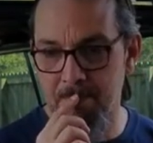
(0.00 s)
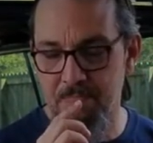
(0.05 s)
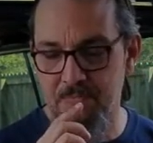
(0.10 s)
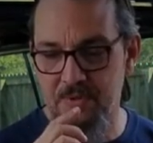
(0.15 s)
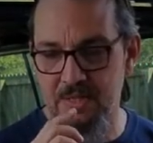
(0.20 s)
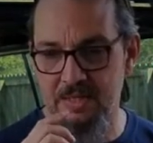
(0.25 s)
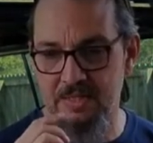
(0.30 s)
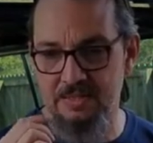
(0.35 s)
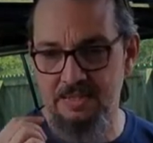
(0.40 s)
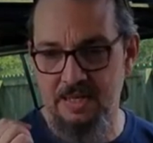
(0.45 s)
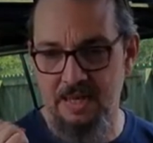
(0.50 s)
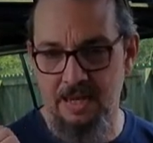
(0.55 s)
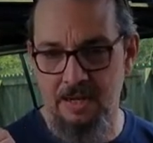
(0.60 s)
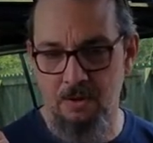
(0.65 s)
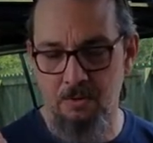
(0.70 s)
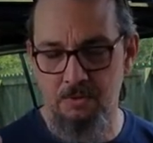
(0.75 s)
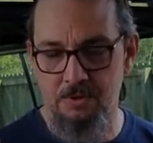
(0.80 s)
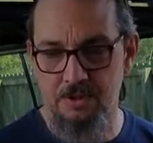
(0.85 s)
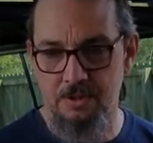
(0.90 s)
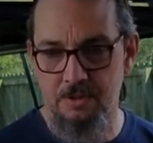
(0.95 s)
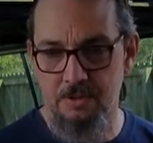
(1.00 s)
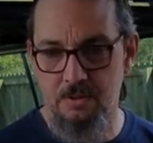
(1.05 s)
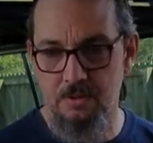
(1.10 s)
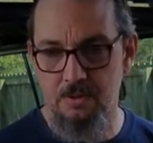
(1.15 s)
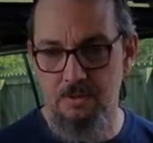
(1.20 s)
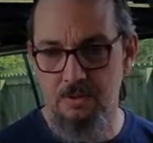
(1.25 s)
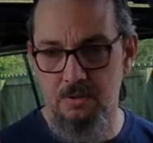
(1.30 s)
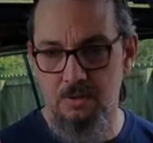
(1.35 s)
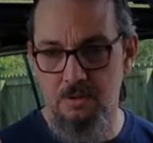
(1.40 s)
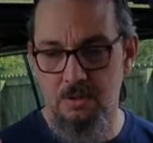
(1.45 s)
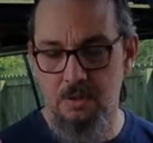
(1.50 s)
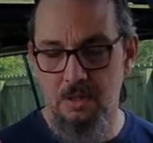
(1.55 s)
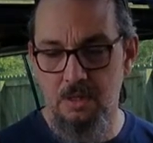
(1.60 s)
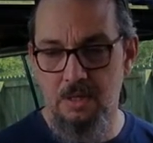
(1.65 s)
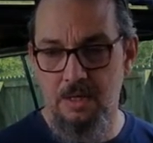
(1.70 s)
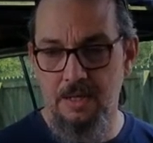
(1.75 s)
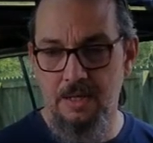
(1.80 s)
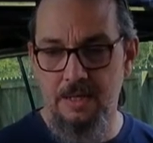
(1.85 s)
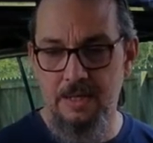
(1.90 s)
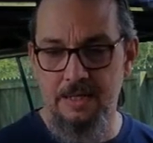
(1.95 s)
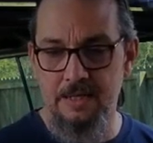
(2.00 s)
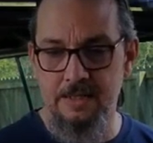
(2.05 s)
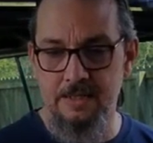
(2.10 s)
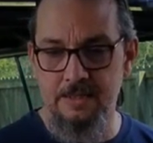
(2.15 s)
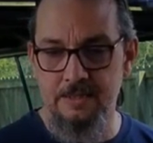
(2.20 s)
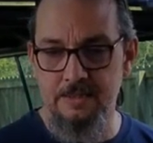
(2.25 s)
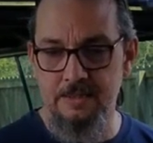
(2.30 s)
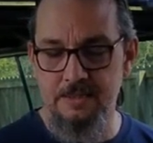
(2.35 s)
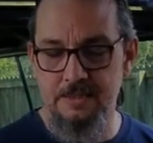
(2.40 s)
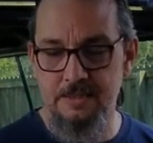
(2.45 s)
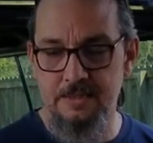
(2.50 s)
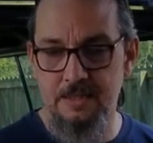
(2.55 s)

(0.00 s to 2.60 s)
is out is